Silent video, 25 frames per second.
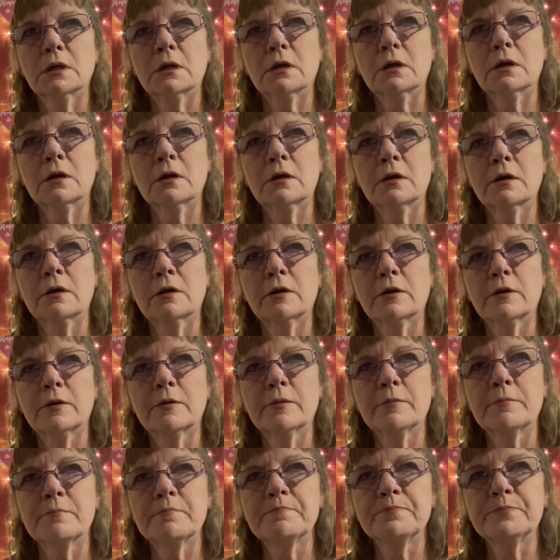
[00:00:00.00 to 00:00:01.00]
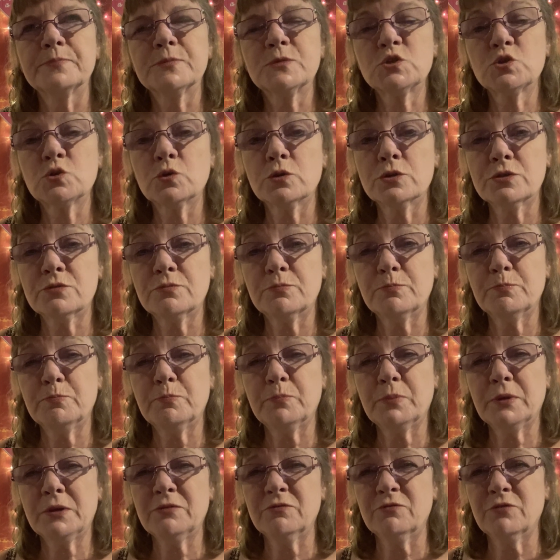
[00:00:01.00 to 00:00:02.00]
So it's
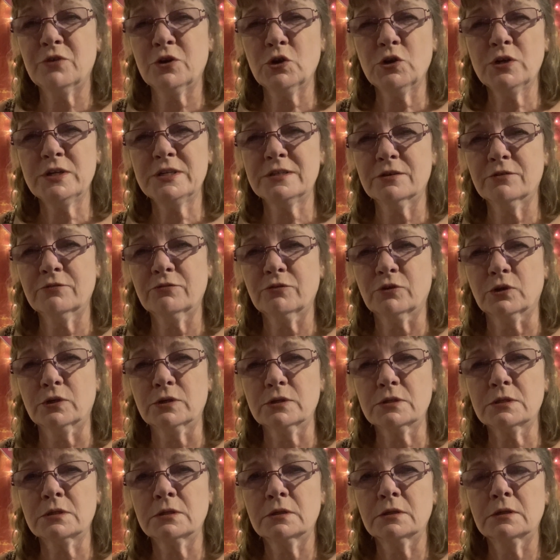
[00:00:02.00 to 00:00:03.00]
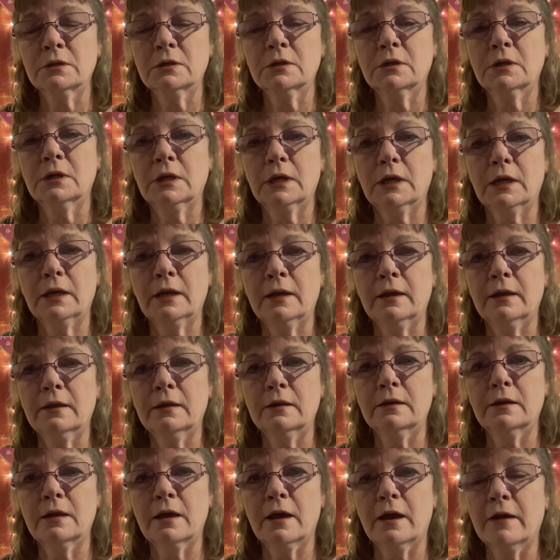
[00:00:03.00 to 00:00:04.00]
been very different.
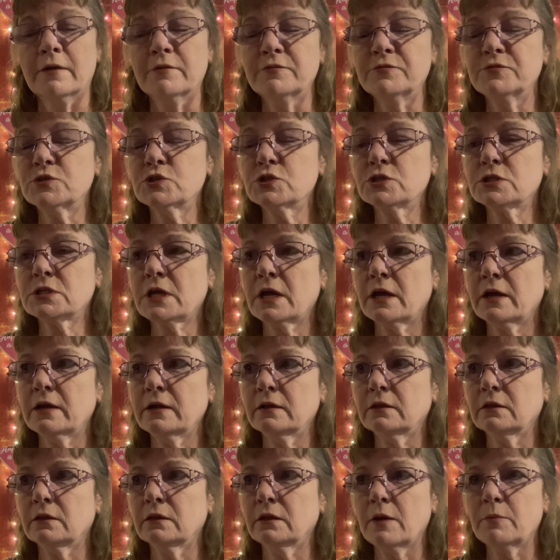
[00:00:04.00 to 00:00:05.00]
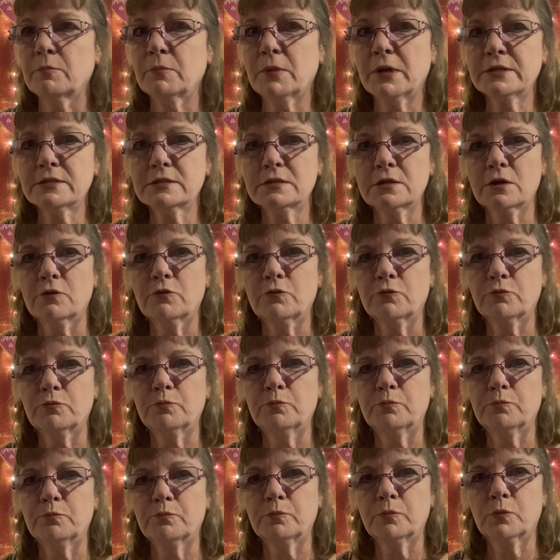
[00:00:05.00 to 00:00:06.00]
And I've just kind of let myself
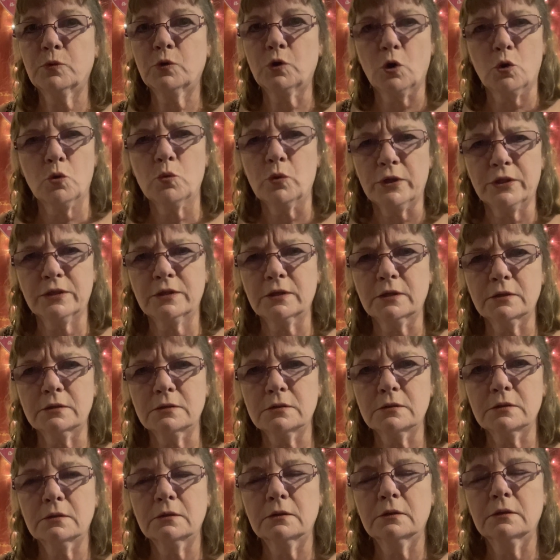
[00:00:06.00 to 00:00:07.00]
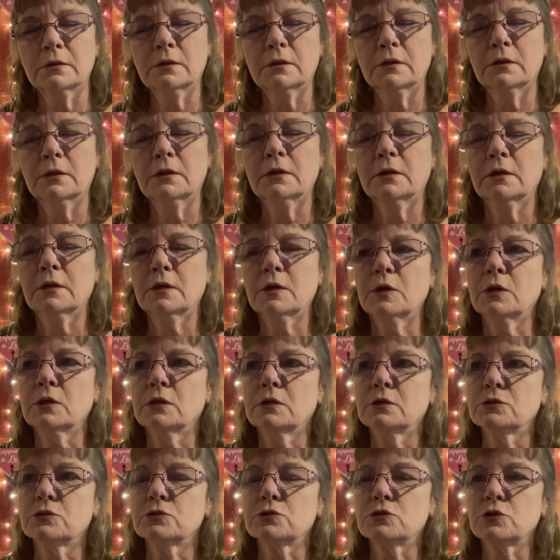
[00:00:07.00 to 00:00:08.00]
go with it.
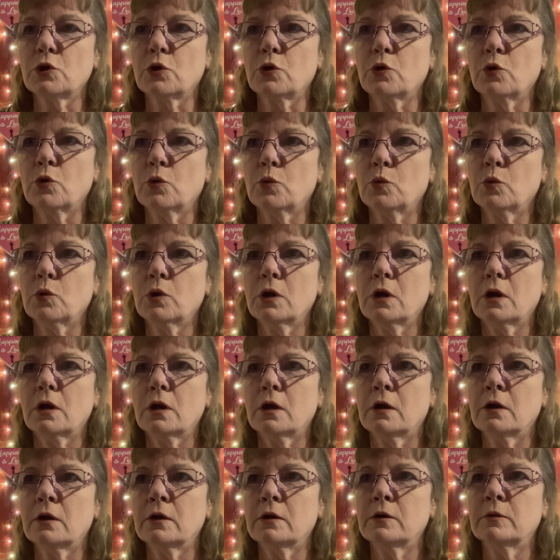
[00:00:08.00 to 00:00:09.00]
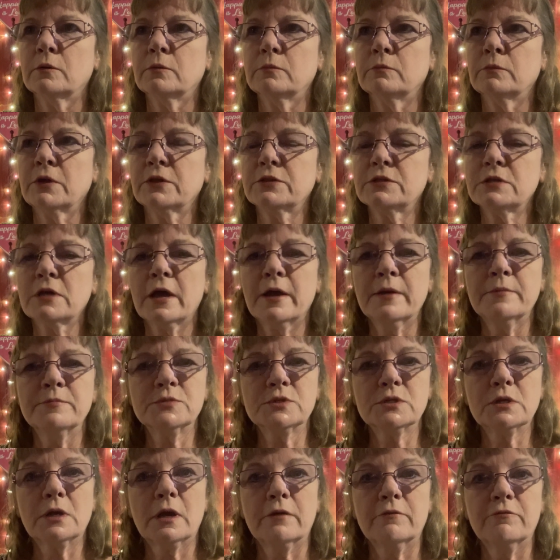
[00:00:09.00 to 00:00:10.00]
So at times
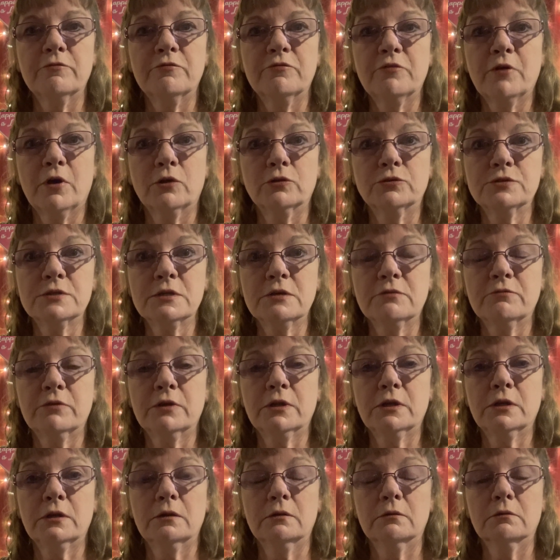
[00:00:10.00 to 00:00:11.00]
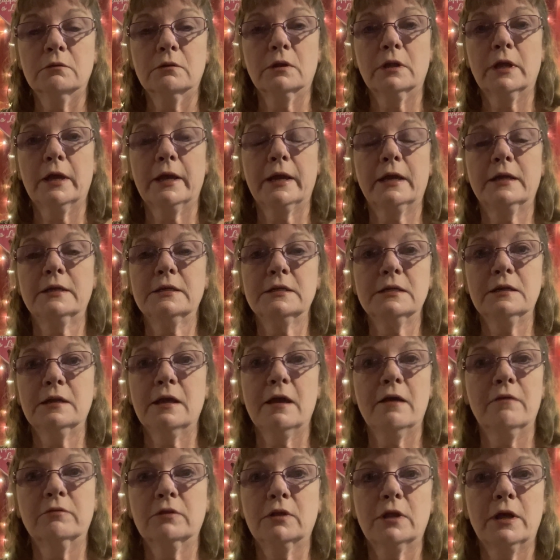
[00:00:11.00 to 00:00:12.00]
I've felt even like I didn't
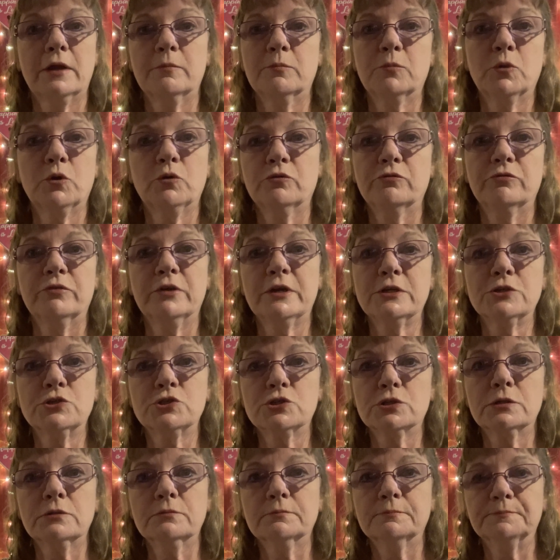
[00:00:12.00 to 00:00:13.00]
have a lot of motivation.